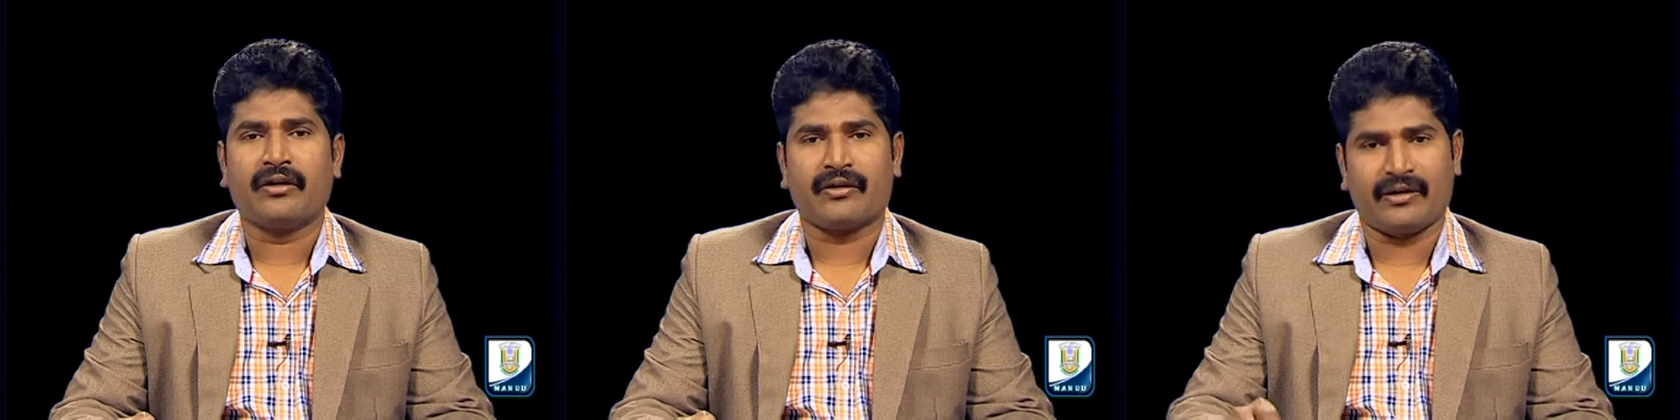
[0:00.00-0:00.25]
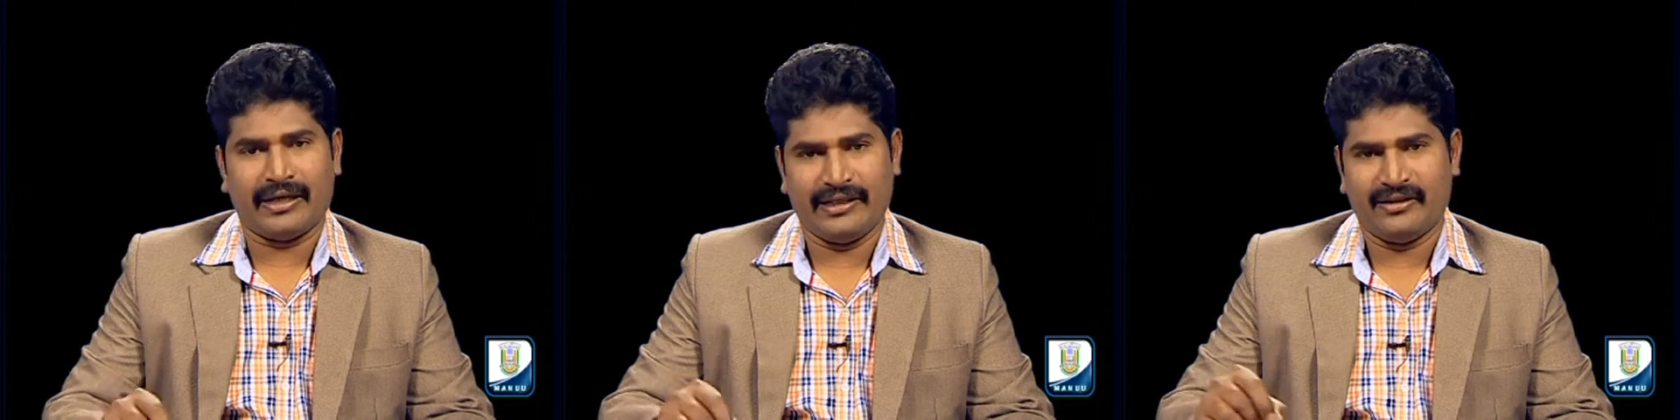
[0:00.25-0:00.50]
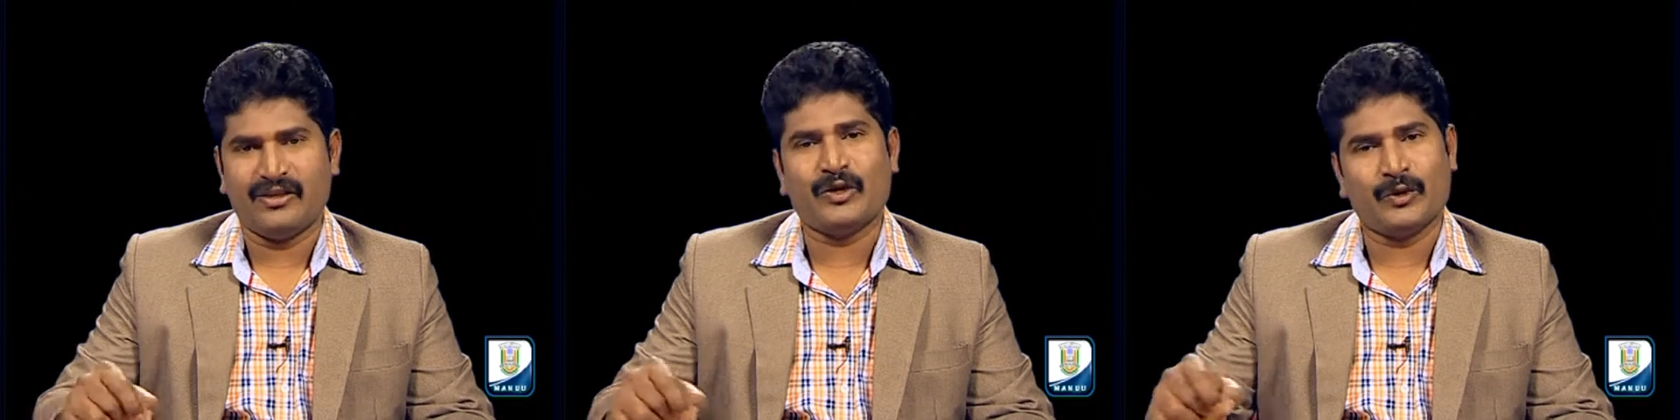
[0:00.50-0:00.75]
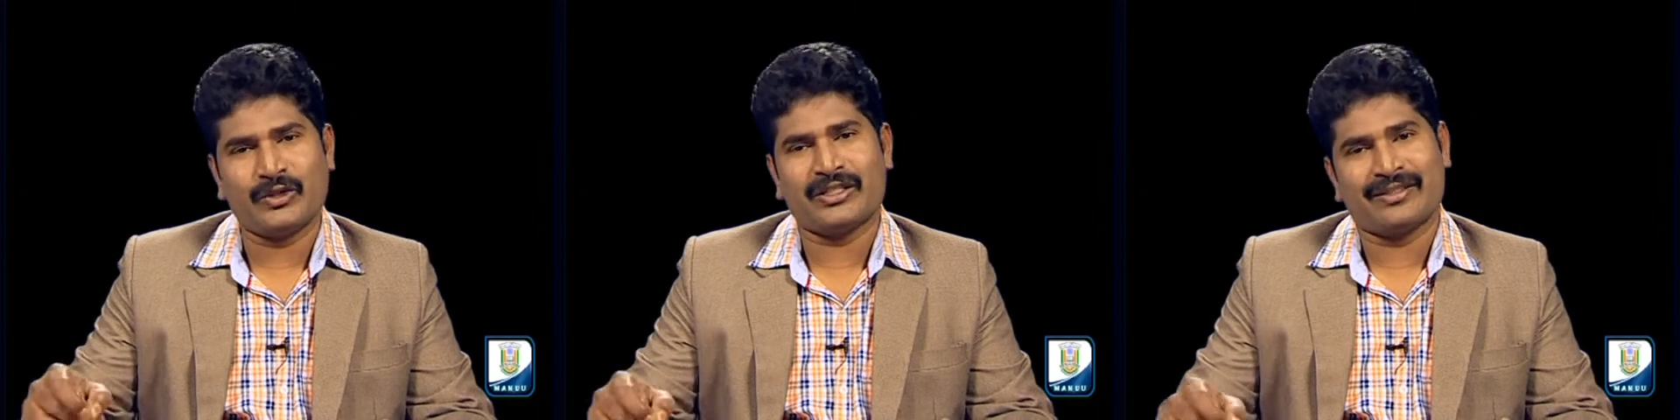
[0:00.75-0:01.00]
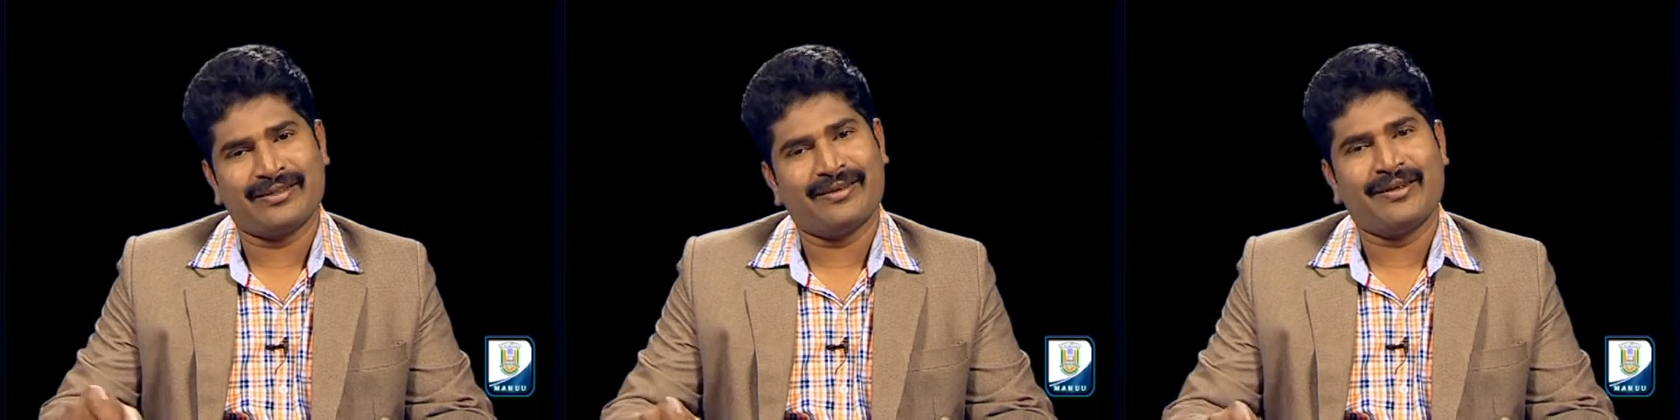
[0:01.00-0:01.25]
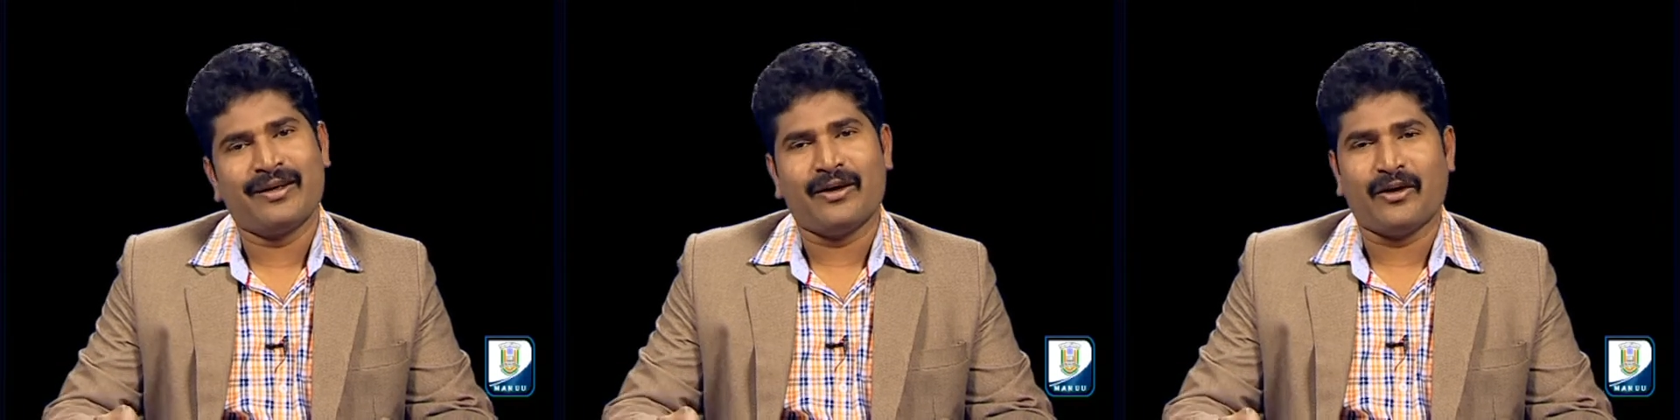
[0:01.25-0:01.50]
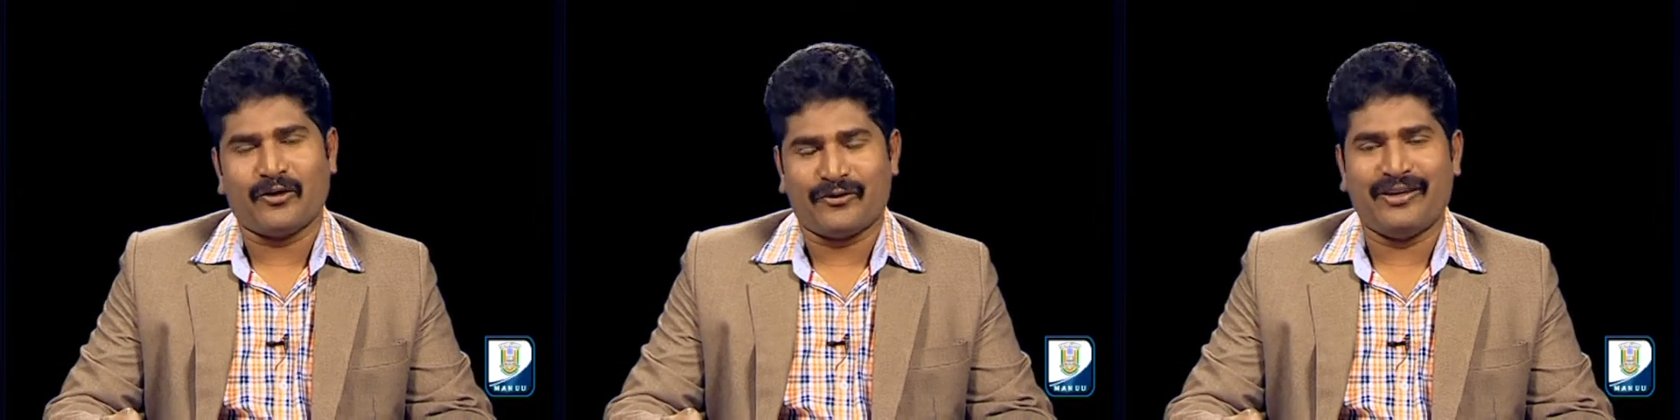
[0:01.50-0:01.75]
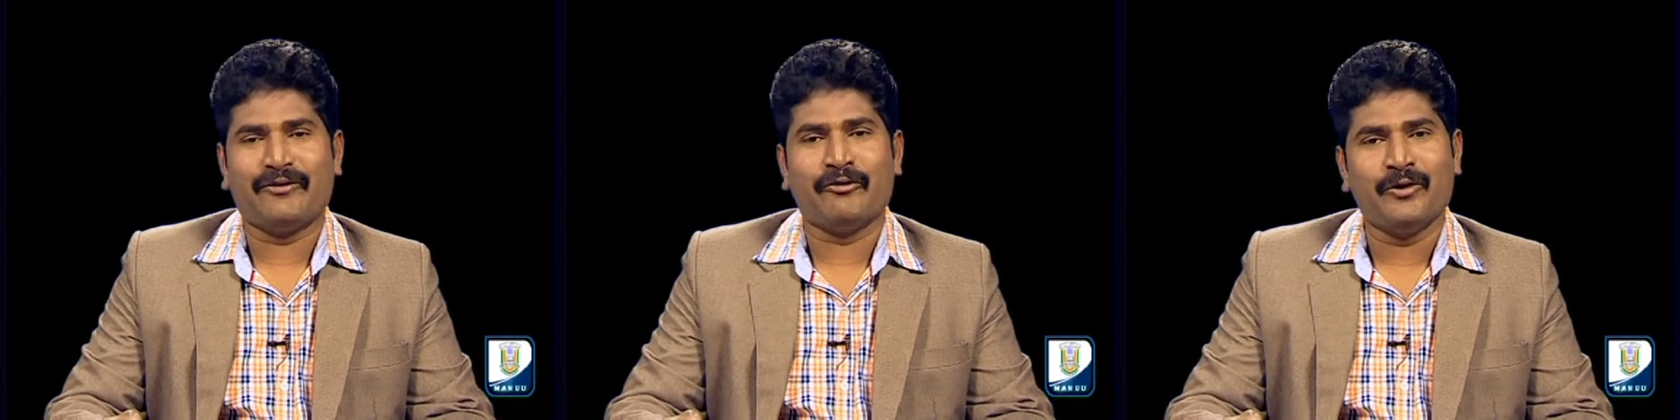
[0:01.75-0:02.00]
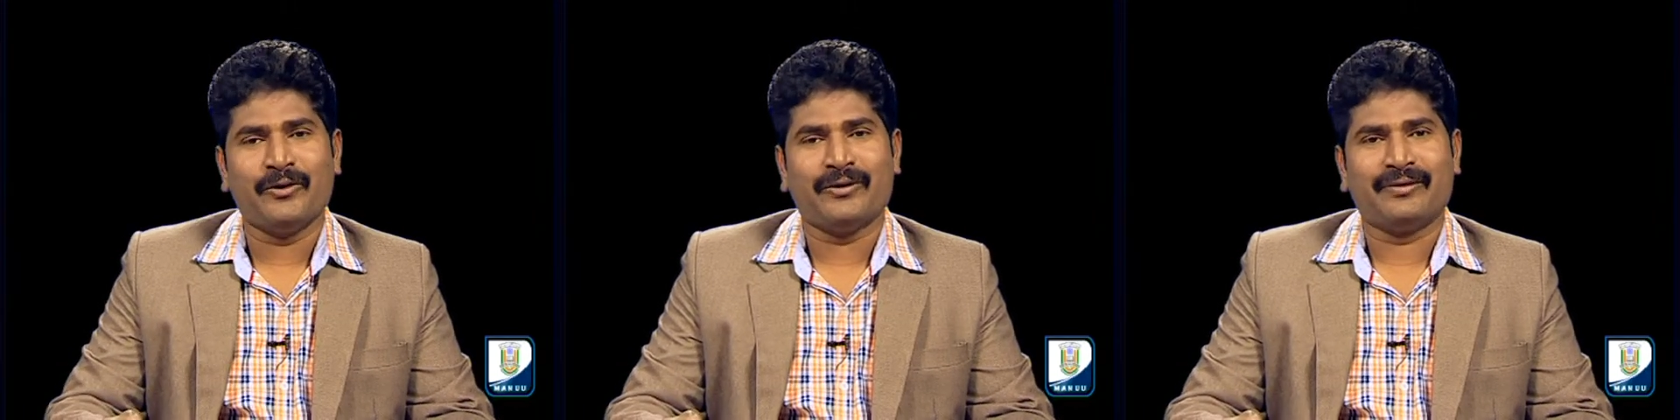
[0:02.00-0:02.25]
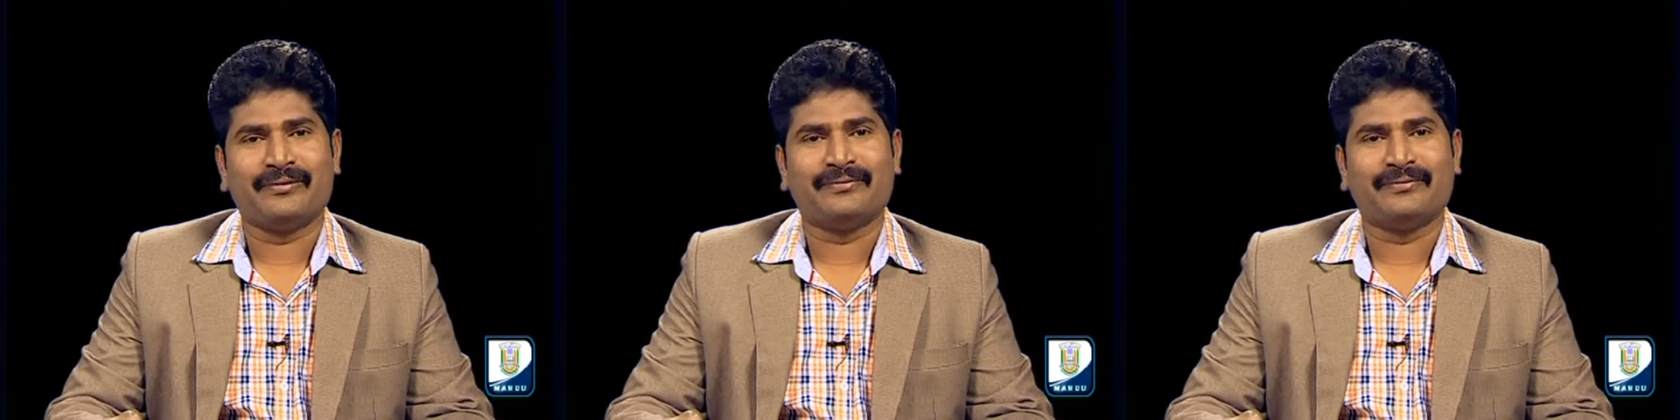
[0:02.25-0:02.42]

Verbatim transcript: write notes of their own.